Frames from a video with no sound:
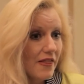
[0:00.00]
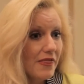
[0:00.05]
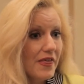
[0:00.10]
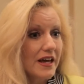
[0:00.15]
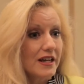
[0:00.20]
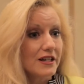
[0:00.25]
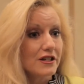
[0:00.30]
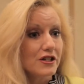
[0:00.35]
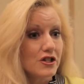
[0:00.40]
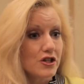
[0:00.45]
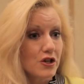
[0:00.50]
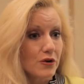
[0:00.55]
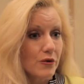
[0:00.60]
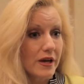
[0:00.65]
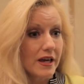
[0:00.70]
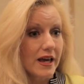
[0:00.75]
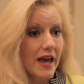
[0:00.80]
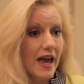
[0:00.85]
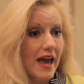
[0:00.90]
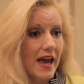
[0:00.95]
that is
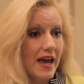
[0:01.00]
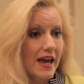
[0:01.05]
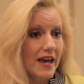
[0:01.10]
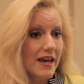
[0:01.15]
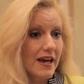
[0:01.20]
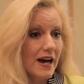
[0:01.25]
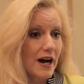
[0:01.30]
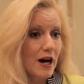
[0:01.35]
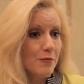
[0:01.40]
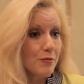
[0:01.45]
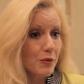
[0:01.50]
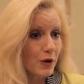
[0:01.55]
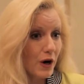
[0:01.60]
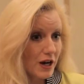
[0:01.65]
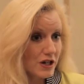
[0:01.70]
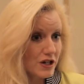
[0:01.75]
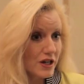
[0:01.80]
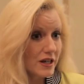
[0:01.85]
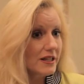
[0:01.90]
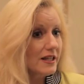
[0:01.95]
doing a uh,
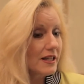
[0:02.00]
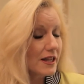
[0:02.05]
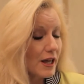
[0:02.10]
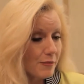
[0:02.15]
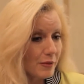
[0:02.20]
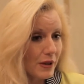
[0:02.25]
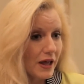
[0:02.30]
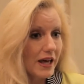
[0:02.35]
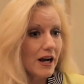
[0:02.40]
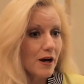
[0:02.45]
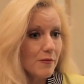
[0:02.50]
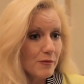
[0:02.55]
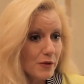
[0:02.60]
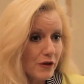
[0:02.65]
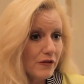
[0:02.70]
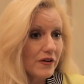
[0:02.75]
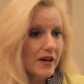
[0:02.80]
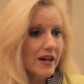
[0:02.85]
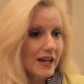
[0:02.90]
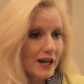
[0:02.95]
project and they plan on
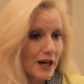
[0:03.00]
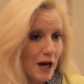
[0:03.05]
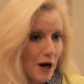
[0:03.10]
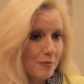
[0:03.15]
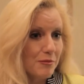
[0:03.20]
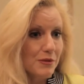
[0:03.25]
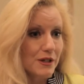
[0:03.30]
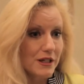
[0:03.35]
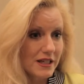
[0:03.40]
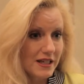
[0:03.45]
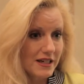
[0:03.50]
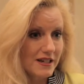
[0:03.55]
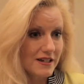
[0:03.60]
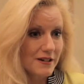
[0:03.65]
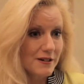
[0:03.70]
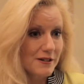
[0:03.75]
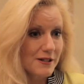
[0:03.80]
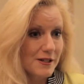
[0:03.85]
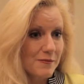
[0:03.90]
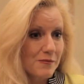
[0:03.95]
moving in a couple of
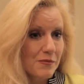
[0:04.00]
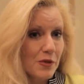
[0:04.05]
years,